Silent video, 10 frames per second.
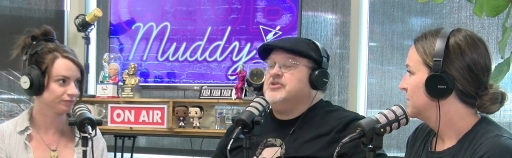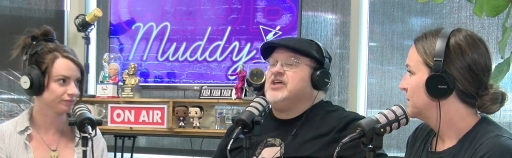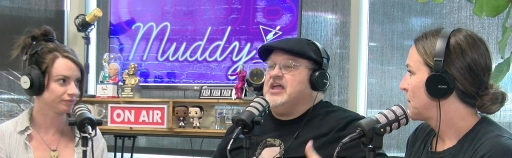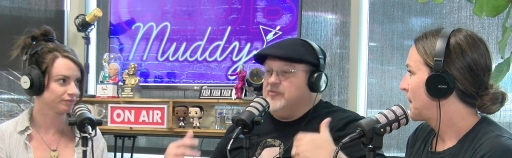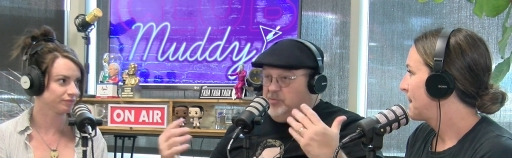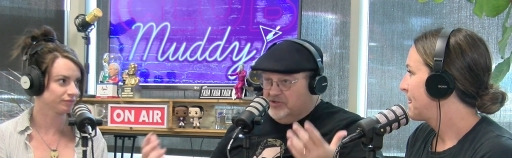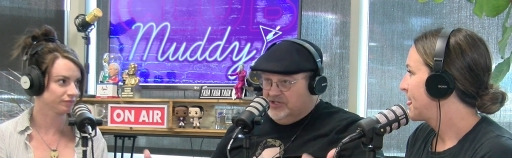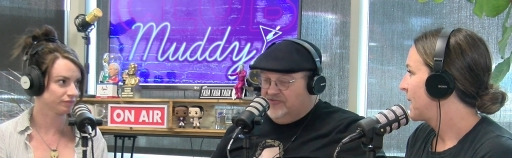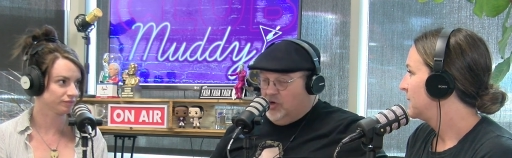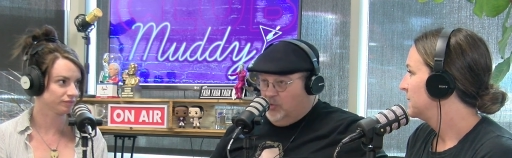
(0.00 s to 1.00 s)
Speaker 1: but they haven't
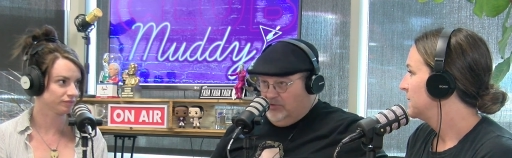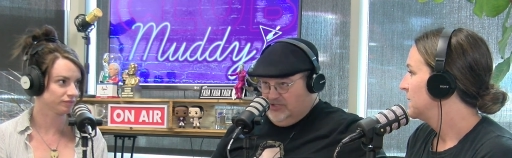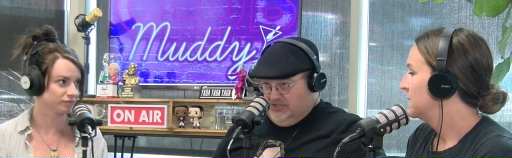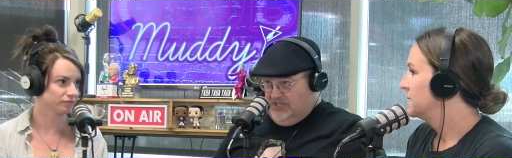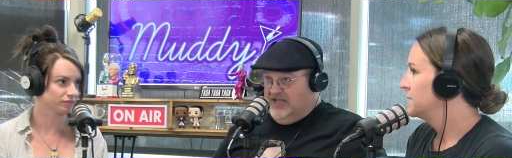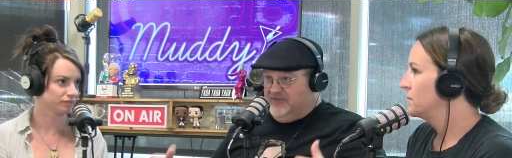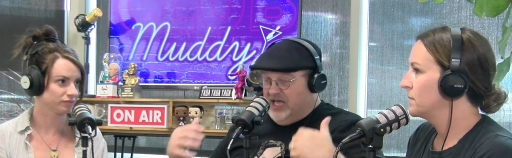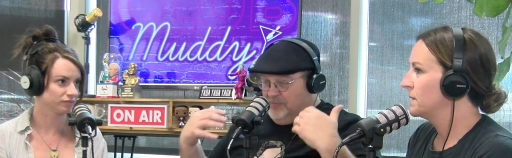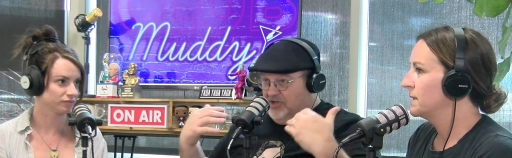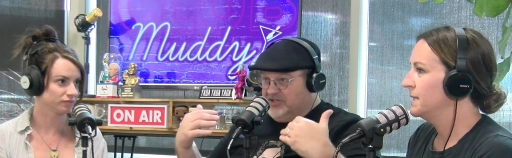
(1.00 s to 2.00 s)
built enough homeless. They have
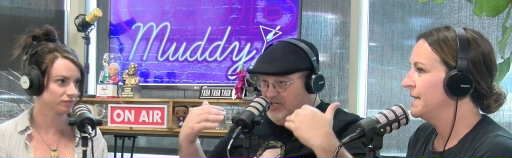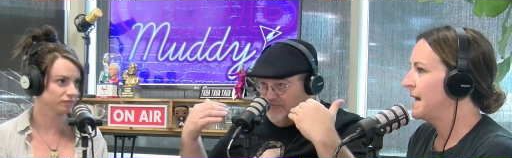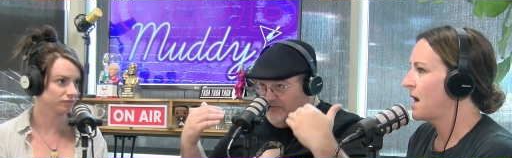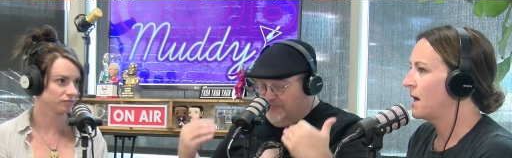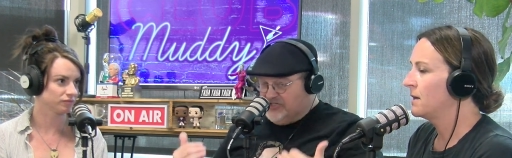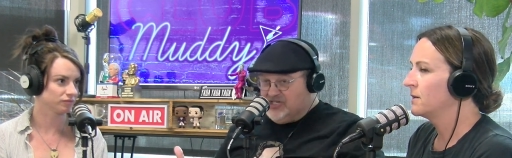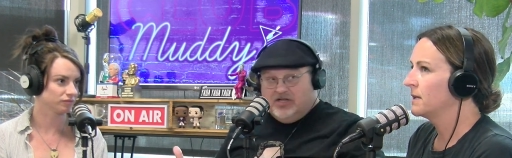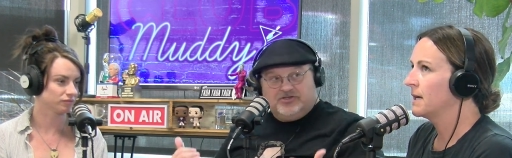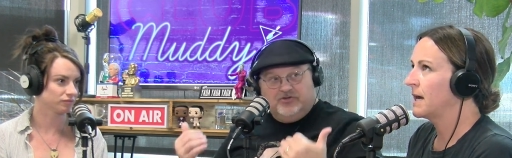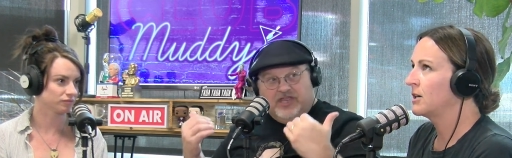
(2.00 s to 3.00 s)
not built enough yeah, our, of a
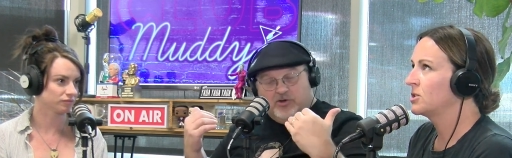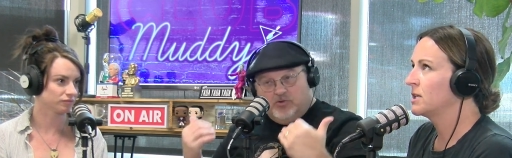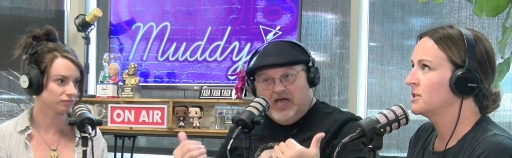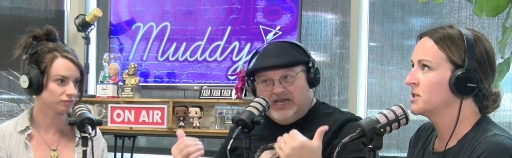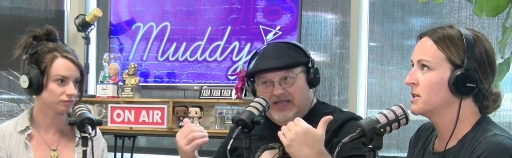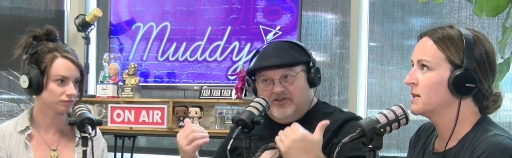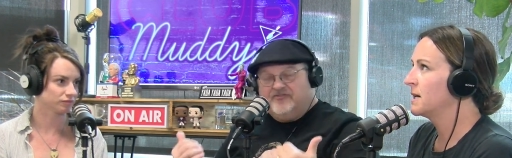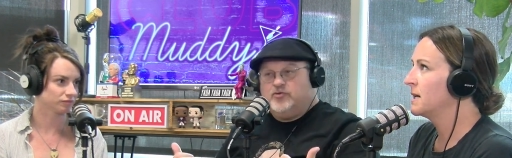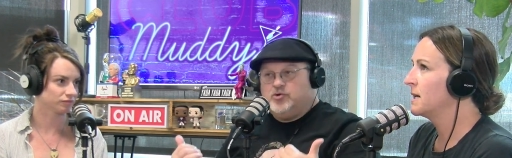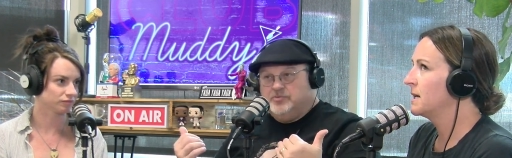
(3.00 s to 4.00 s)
shelter. They do shelter, not have
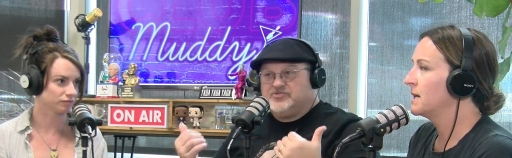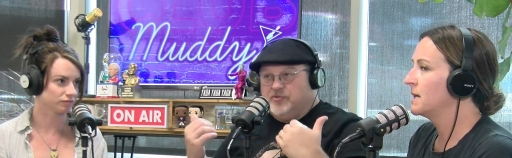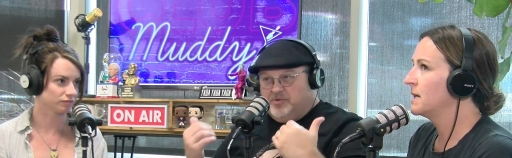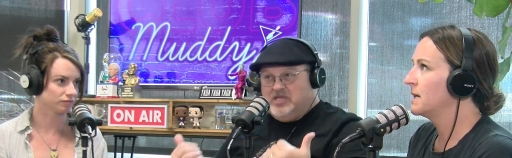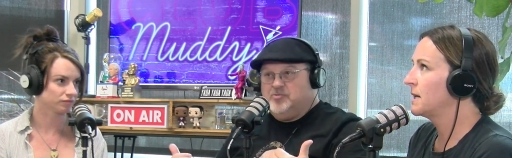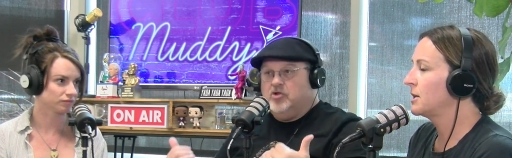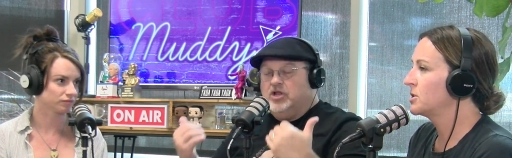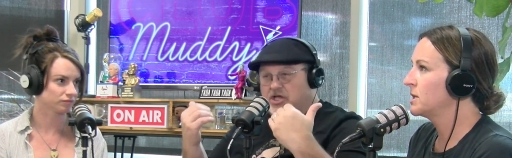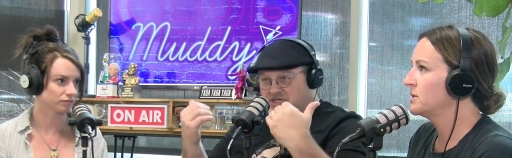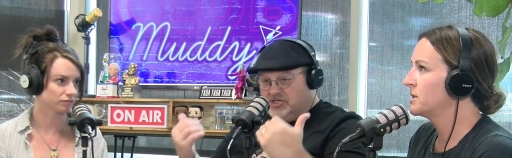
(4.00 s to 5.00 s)
enough rooms for people. Our
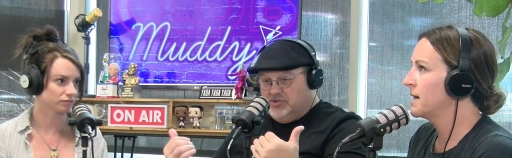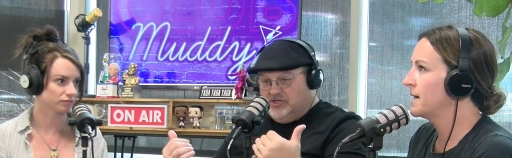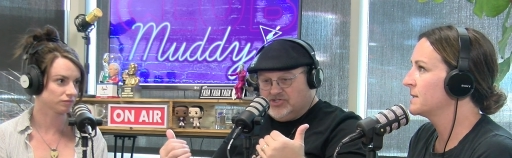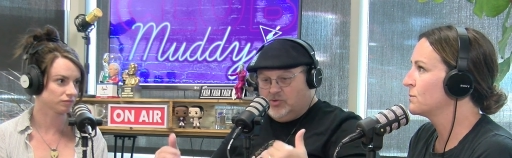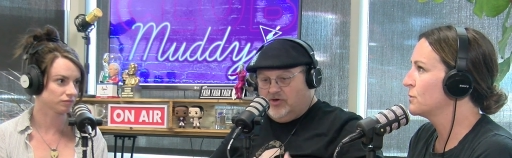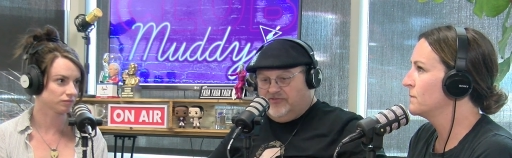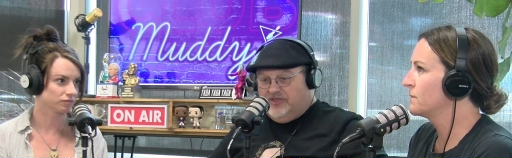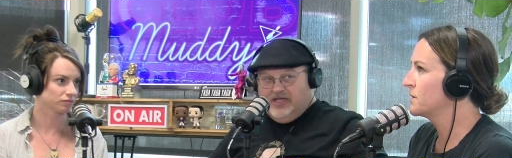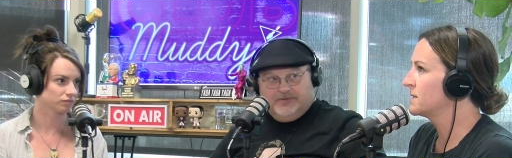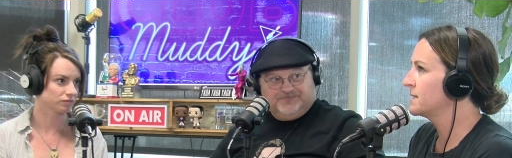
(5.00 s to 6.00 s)
shelter to do has this sort room of
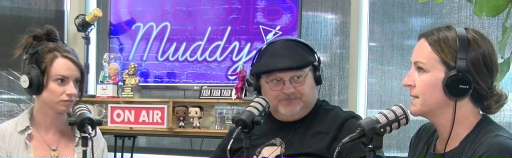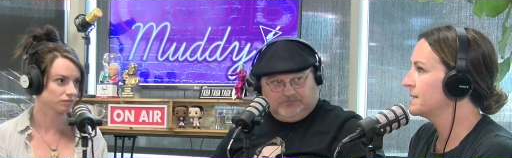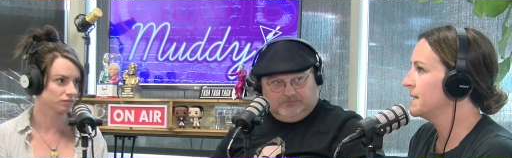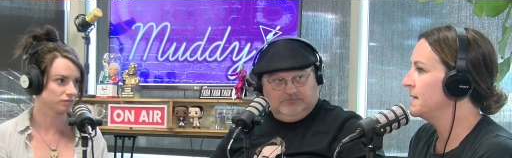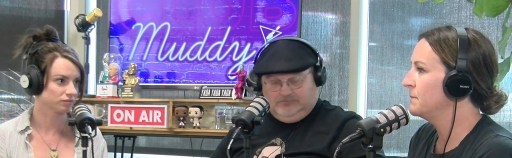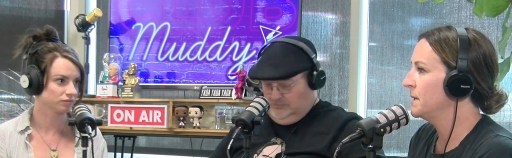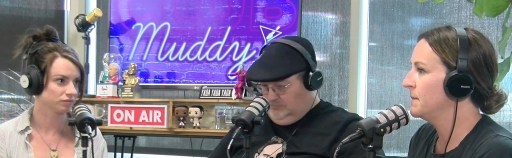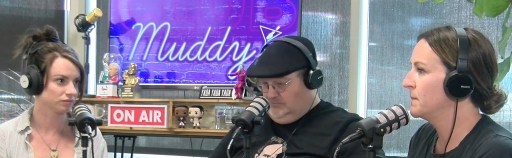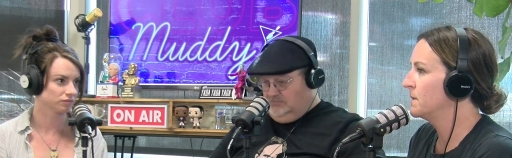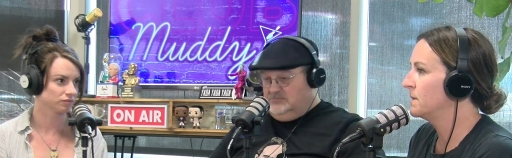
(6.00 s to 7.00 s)
thing. for
Speaker 2: 16
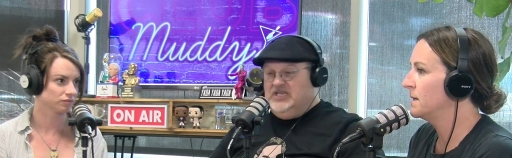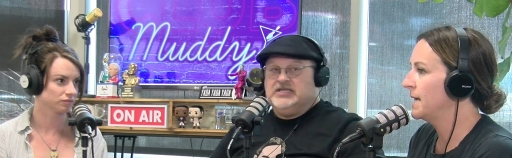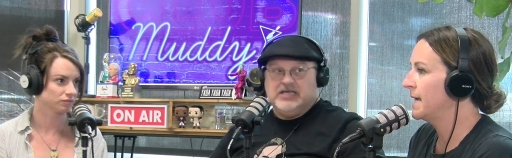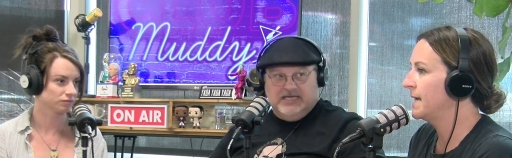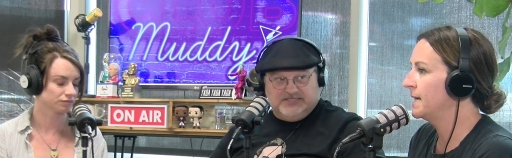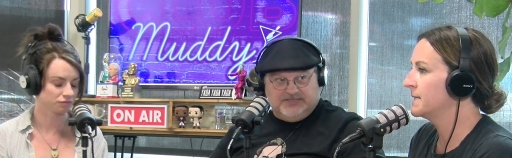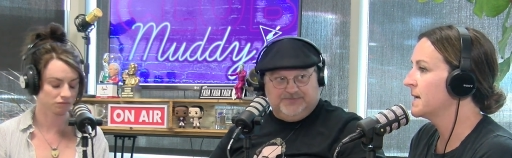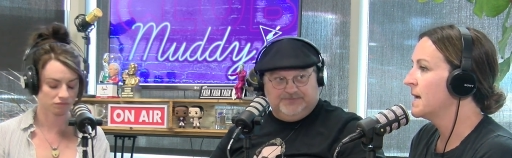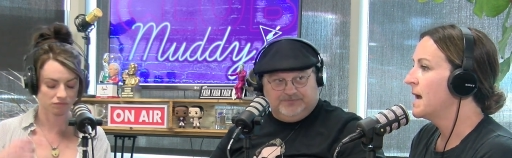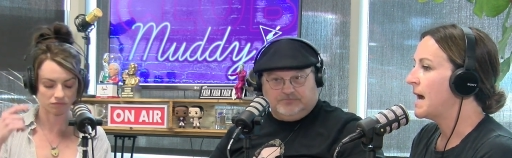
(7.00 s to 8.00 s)
people, yes.
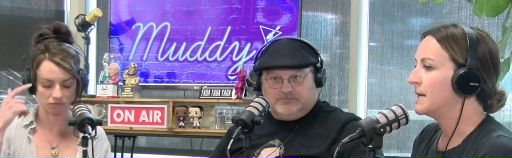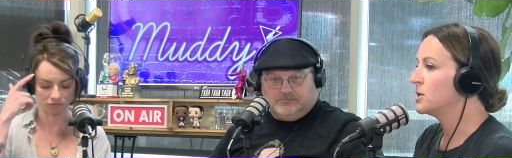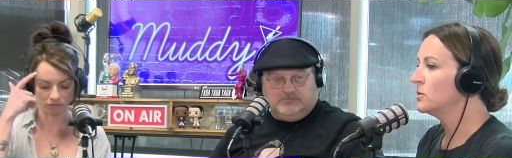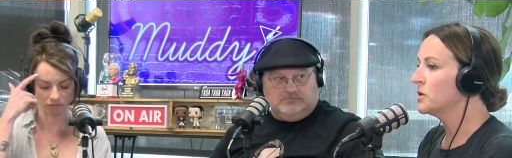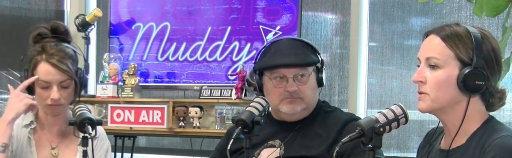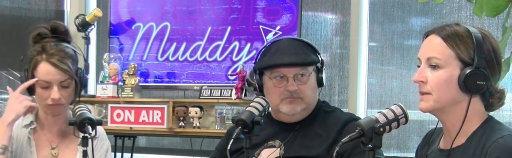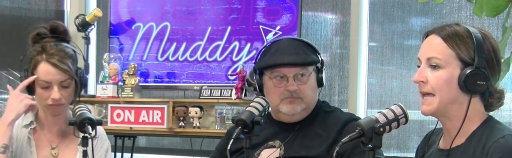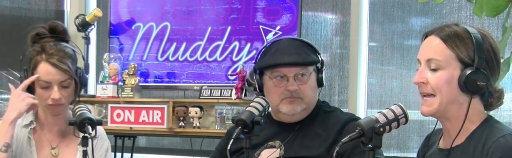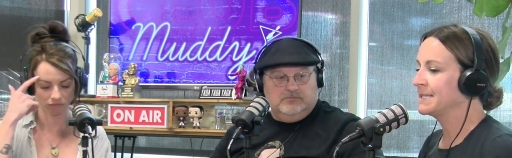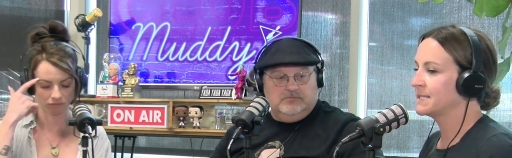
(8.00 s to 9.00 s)
and I don't know the
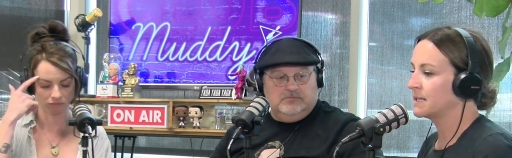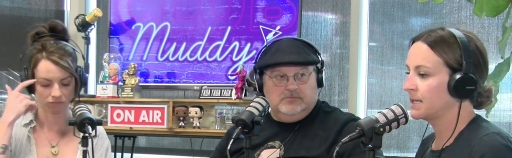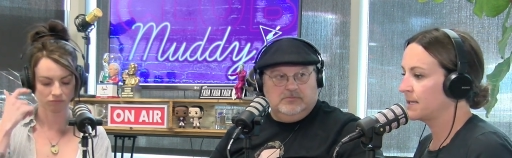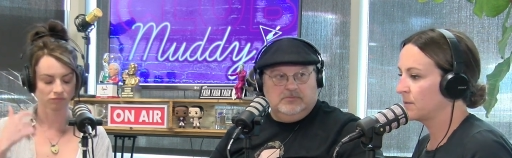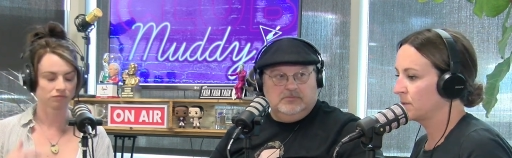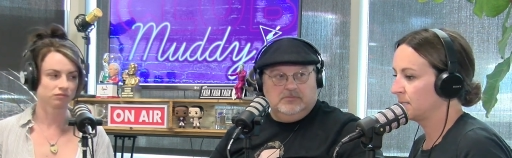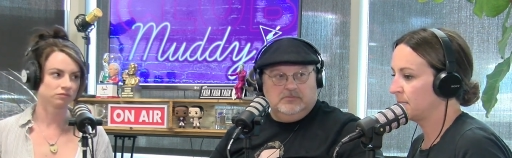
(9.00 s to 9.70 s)
last study that was